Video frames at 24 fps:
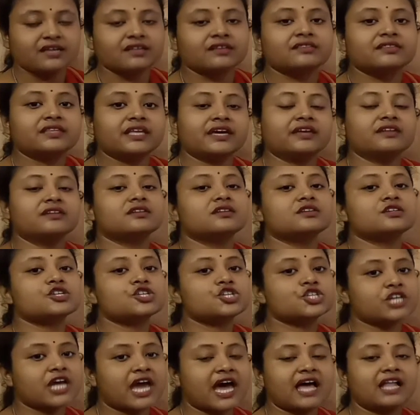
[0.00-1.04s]
then
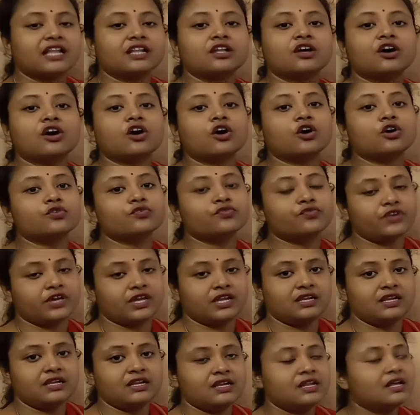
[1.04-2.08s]
shall or
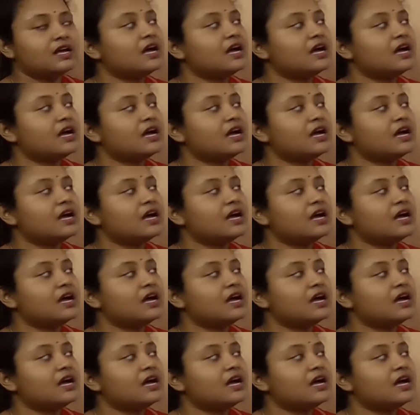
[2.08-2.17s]
will.